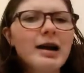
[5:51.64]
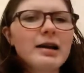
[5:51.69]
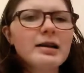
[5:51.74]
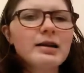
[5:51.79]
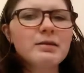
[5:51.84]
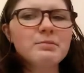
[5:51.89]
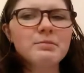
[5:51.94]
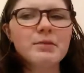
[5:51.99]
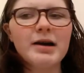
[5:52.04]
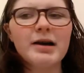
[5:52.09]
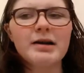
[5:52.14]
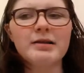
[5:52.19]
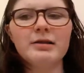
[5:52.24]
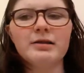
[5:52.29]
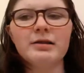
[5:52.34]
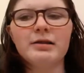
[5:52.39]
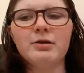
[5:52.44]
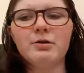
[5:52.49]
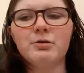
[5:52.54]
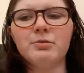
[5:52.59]
it in my head that
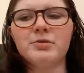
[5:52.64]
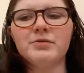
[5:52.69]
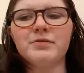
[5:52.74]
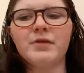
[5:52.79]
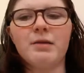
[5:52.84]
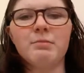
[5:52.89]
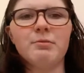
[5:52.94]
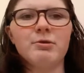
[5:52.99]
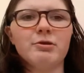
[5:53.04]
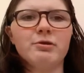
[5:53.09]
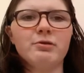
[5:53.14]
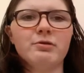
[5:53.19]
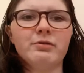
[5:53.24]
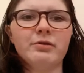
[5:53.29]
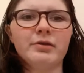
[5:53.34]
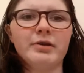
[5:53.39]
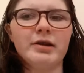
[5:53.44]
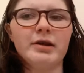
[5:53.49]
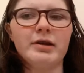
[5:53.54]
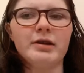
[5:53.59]
Leo was far more cool than
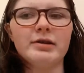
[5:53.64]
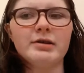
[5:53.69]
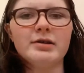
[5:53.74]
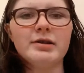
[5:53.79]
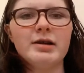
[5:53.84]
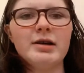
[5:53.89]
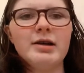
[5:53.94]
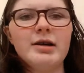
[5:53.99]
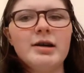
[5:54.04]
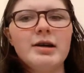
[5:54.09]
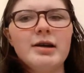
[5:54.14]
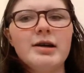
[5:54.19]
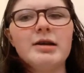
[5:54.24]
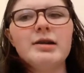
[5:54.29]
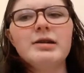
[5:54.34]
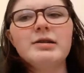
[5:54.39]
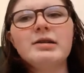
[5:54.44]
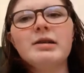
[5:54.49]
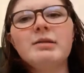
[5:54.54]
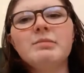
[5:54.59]
he is. He
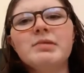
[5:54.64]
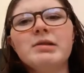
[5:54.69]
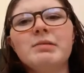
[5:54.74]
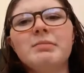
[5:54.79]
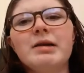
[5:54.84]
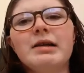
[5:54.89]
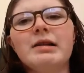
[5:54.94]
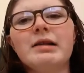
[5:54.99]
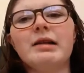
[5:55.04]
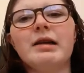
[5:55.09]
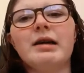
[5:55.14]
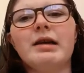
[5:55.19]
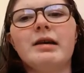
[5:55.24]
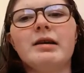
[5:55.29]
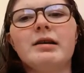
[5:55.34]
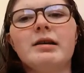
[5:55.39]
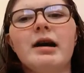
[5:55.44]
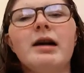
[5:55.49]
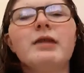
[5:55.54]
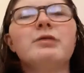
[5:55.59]
seems a bit like,
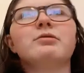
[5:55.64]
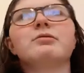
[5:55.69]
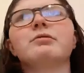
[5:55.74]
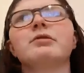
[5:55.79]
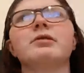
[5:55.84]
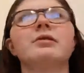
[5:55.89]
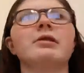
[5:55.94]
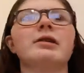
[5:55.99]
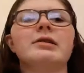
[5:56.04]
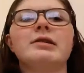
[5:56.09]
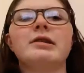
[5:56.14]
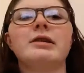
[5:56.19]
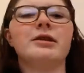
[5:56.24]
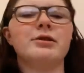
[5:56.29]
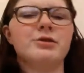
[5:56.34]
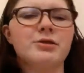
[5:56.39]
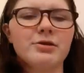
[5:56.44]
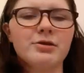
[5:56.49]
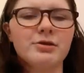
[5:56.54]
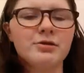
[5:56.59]
I know, they're like
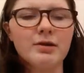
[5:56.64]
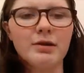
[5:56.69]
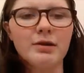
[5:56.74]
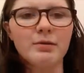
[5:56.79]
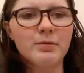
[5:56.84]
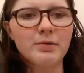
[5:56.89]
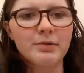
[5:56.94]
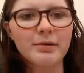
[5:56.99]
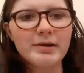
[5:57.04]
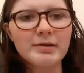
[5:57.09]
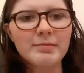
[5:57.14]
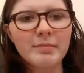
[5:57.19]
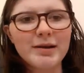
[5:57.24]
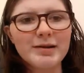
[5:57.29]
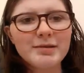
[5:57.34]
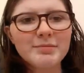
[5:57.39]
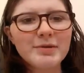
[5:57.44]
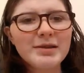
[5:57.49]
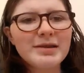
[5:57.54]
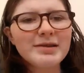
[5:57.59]
teenagers, so like what do I expect?
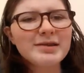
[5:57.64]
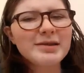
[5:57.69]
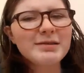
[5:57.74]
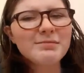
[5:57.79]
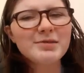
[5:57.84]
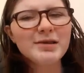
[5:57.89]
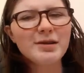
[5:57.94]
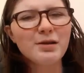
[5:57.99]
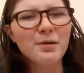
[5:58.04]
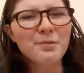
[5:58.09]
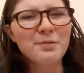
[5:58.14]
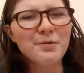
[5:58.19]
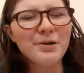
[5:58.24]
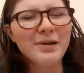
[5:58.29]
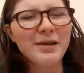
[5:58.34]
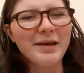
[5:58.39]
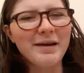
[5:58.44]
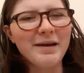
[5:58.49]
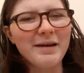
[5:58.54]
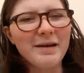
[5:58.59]
But he seems a lot more
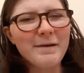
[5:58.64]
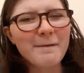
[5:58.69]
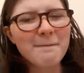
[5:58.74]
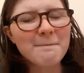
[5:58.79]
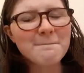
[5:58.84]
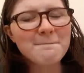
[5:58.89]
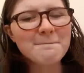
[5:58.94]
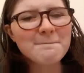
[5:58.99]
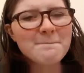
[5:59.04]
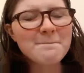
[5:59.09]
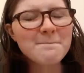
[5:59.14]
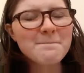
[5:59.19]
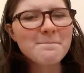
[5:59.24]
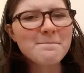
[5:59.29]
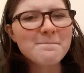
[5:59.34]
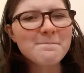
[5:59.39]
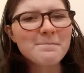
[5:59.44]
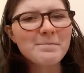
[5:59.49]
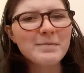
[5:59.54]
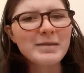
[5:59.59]
like
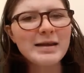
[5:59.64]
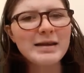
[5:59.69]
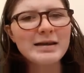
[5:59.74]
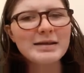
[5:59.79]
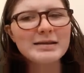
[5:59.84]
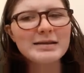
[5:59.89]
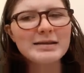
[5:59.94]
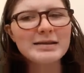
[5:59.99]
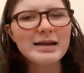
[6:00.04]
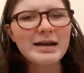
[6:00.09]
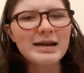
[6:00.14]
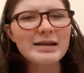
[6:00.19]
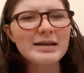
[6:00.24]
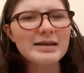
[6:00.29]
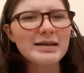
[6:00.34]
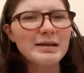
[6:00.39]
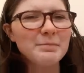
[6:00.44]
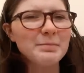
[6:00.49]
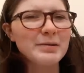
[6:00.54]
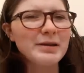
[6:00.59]
kind of a
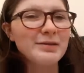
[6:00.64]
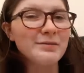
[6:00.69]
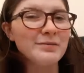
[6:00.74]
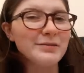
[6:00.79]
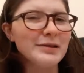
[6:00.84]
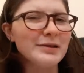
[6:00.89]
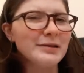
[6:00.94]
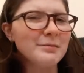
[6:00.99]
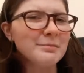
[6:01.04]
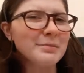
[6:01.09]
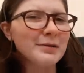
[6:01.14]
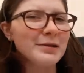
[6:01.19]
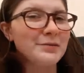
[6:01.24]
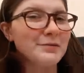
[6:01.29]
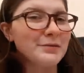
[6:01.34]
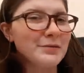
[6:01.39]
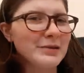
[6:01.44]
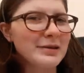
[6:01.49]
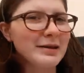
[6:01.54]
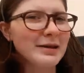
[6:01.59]
bit of a
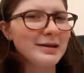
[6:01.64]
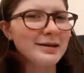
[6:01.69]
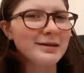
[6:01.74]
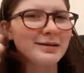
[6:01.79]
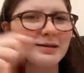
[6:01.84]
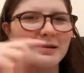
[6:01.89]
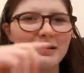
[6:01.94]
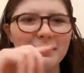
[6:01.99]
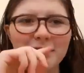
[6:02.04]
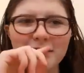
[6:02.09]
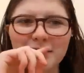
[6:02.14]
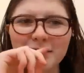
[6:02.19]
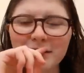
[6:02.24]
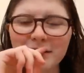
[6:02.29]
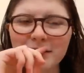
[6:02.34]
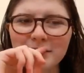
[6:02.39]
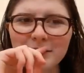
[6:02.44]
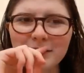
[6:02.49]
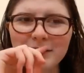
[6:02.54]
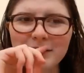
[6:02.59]
dick than I thought he
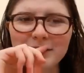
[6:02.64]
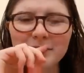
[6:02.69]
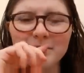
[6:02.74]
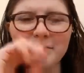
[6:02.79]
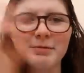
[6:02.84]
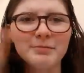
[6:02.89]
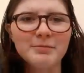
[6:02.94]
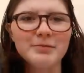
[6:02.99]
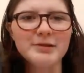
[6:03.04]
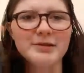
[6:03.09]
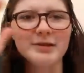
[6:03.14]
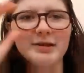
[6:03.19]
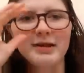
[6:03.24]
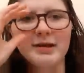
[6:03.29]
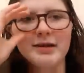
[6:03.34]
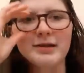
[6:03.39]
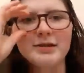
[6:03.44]
was, but we'll see. It's